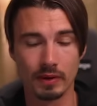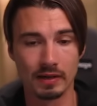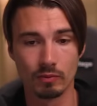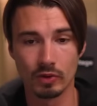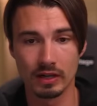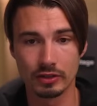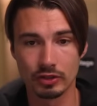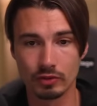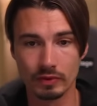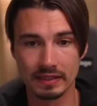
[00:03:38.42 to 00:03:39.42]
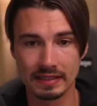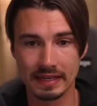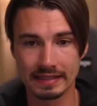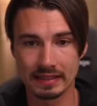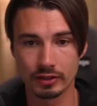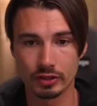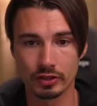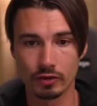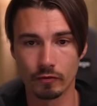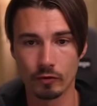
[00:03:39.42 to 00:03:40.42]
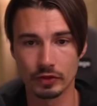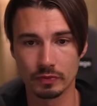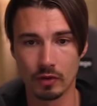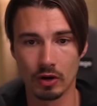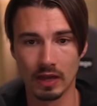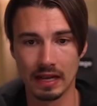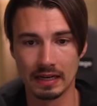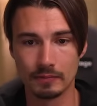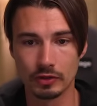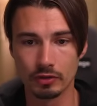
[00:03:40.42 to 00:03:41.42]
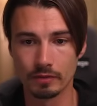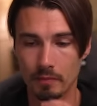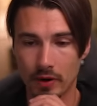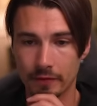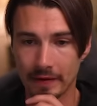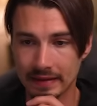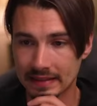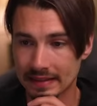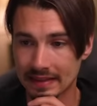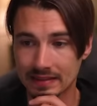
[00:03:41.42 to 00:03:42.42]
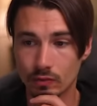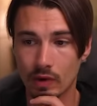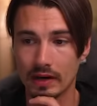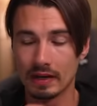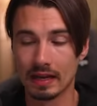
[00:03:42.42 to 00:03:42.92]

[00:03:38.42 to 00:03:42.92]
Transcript: But what I'll just do in this case, I'll just look for SmolLM2. Perfect, that's the one.